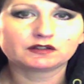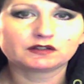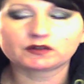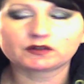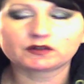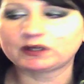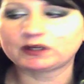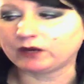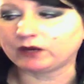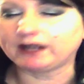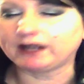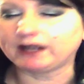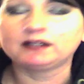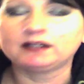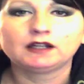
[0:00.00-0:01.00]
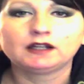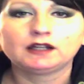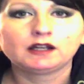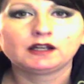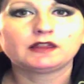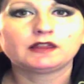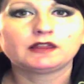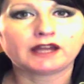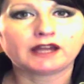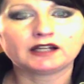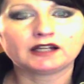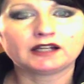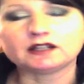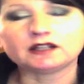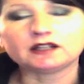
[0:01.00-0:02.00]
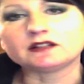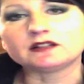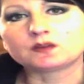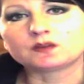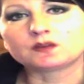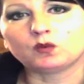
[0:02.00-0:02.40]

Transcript: So anyway, that is